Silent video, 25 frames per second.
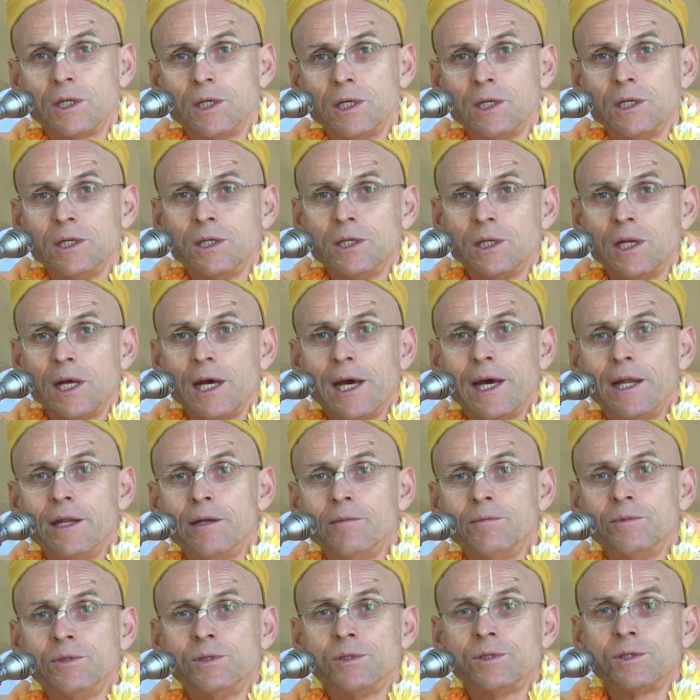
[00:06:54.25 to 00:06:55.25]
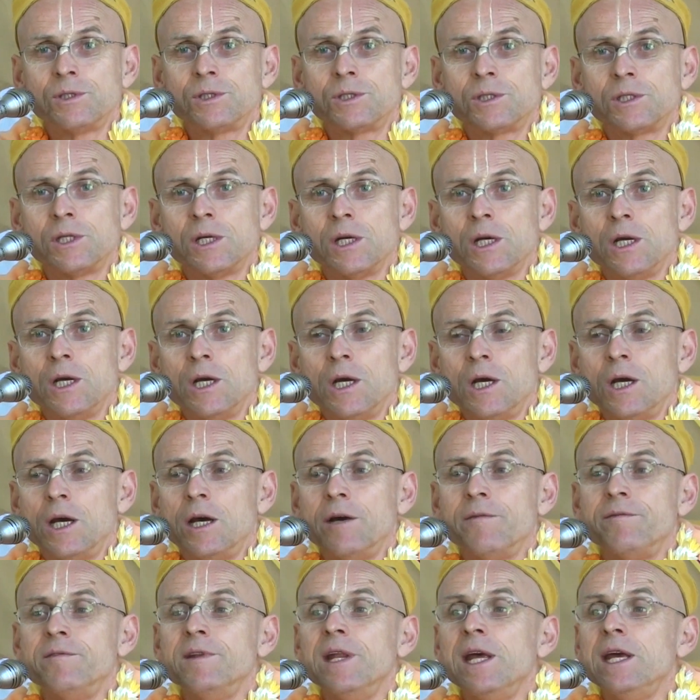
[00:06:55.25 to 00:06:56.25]
and animals
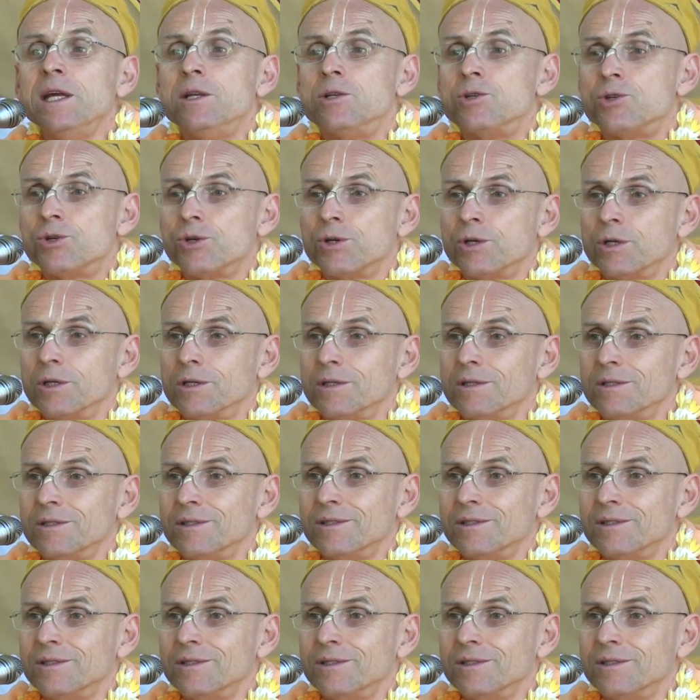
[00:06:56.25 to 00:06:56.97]
have nature.